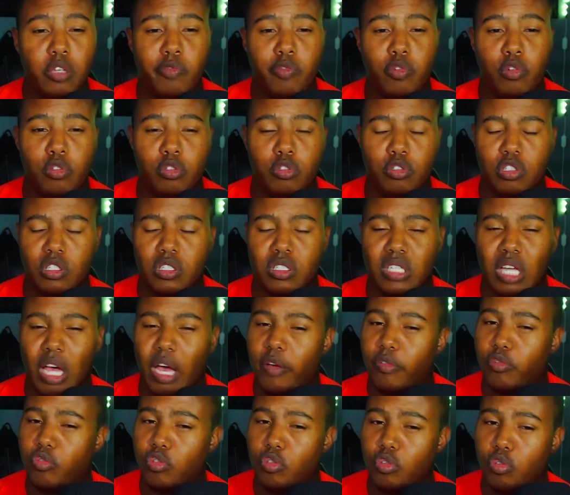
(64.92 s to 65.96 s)
you just
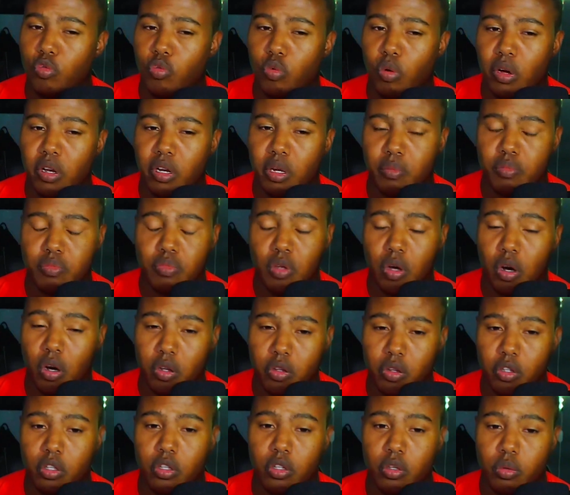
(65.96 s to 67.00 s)
have to run up
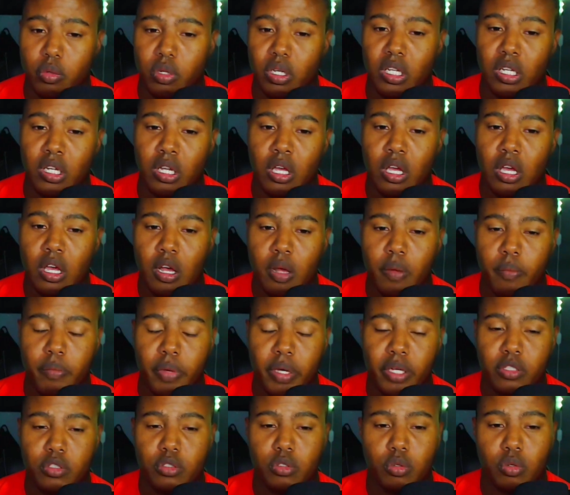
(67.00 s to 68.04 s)
on the unit,
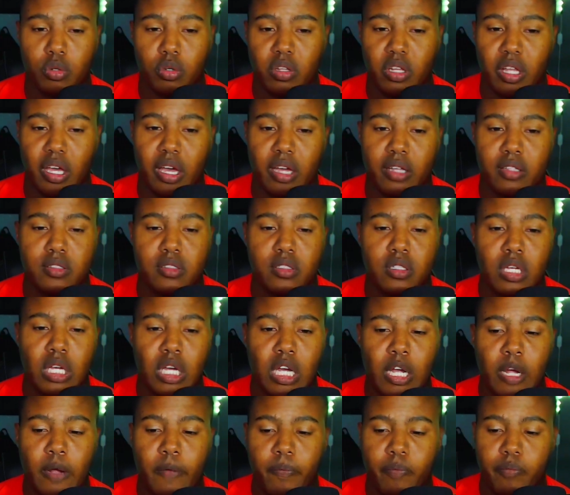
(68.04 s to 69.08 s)
make sure that
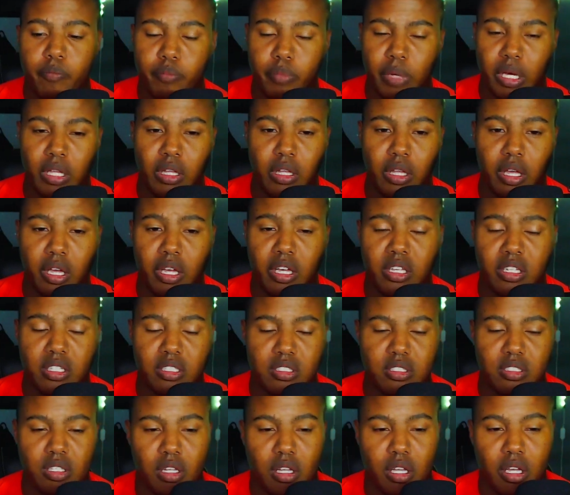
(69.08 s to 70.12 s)
melee is
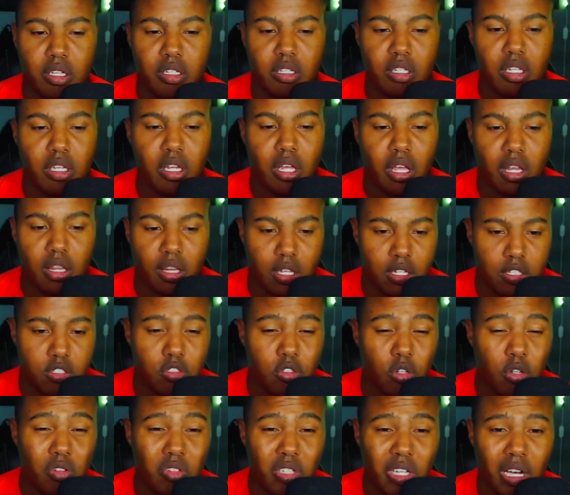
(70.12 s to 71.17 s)
selected, and then
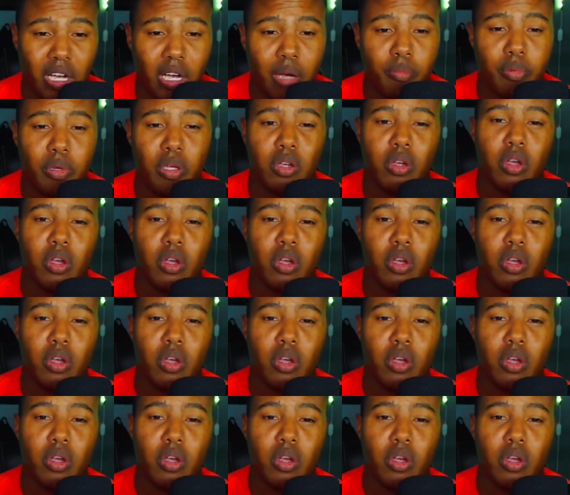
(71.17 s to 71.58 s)
start tapping.